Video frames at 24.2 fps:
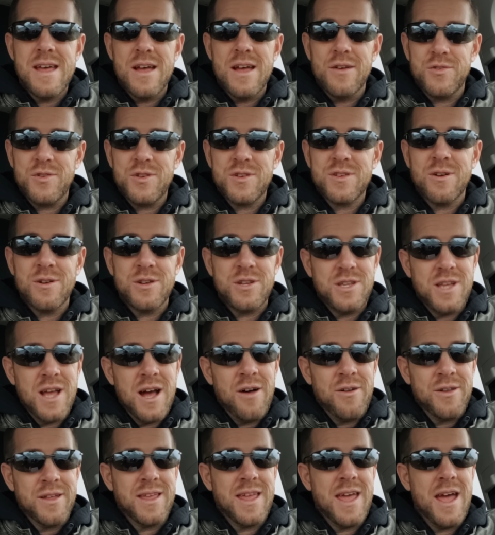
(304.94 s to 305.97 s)
If she starts
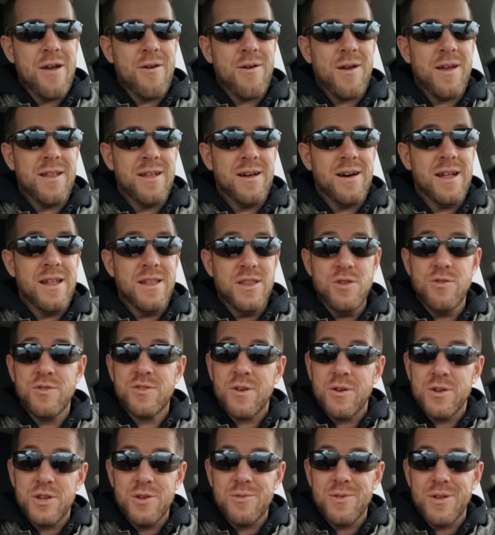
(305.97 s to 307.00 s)
yelling and carrying on and you
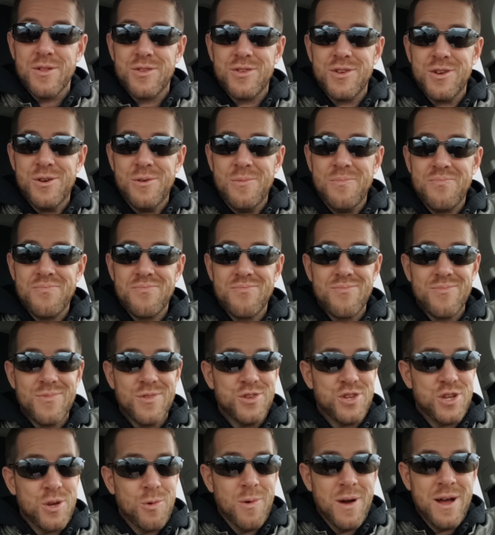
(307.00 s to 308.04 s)
start doing it too,
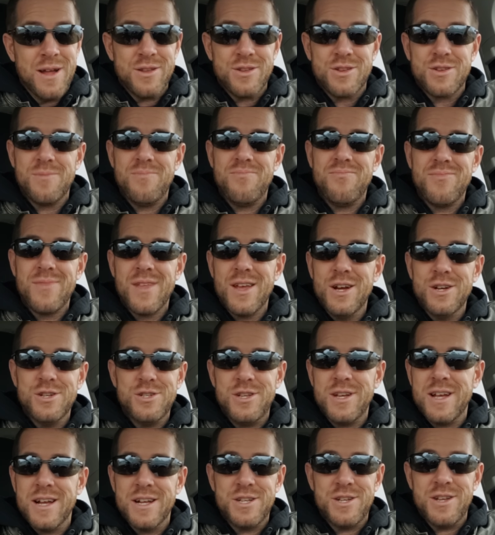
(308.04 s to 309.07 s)
she wins.
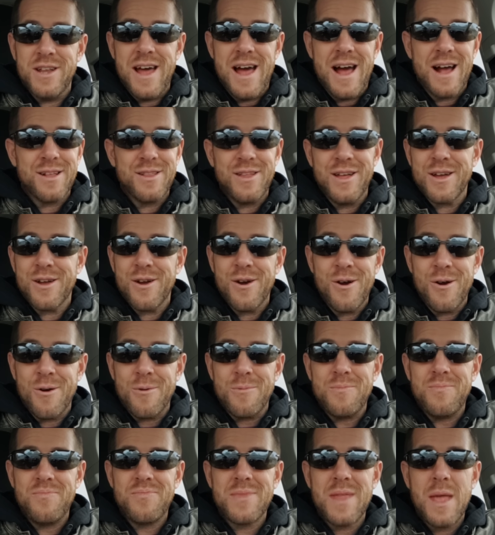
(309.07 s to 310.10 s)
She gets you to act like her.
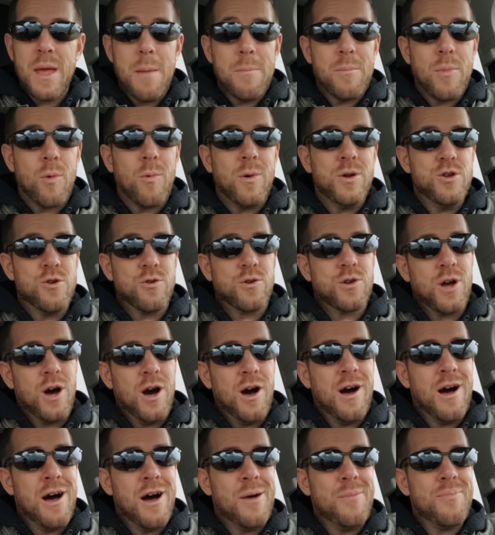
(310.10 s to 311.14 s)
But when you're
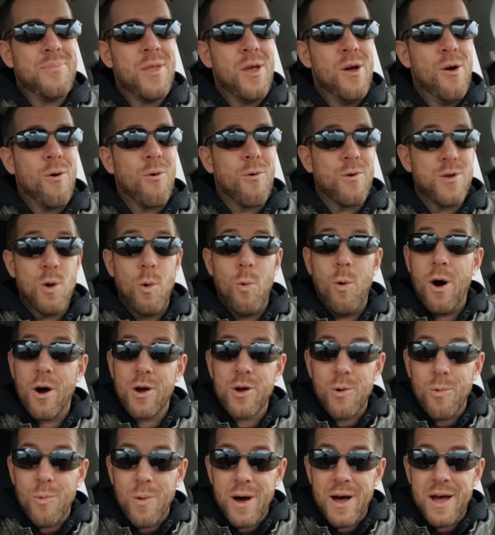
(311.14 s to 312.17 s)
calm or you
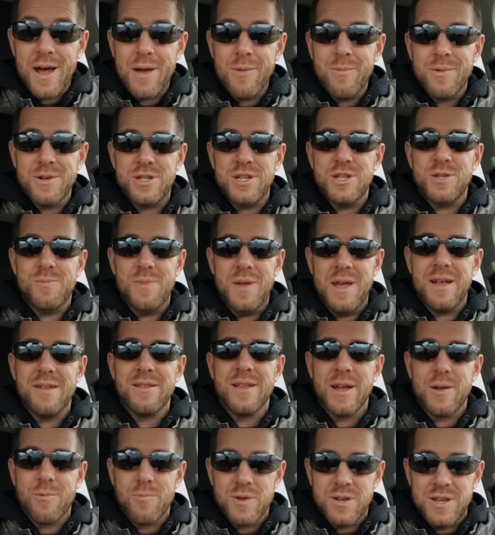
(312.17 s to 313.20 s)
walk away when she's being
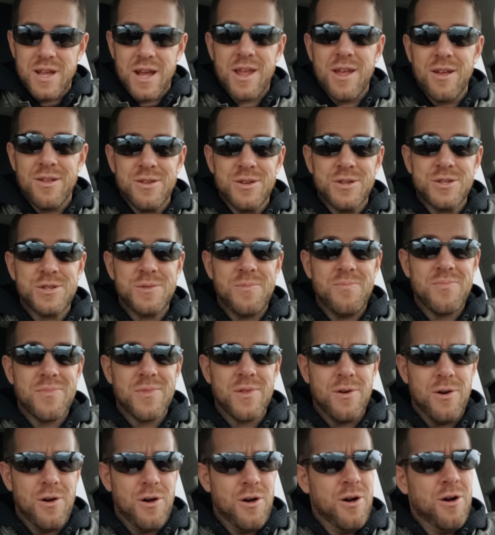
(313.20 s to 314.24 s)
like ridiculous,
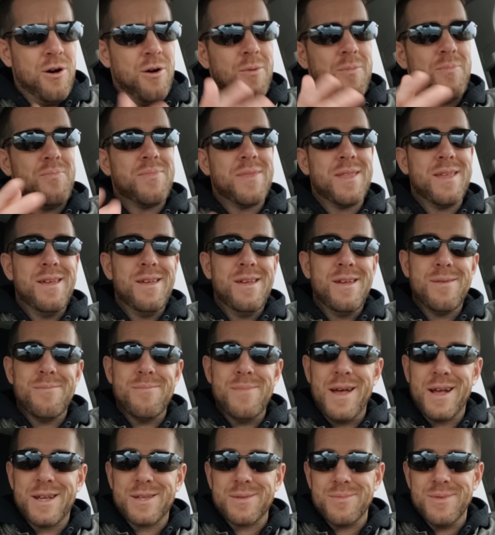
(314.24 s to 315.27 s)
oh,
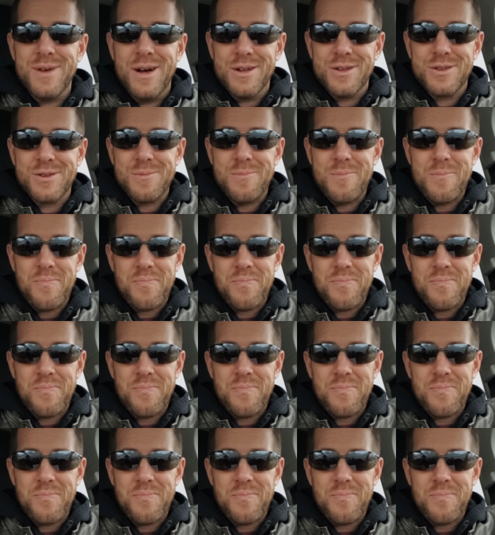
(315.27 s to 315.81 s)
makes them nuts.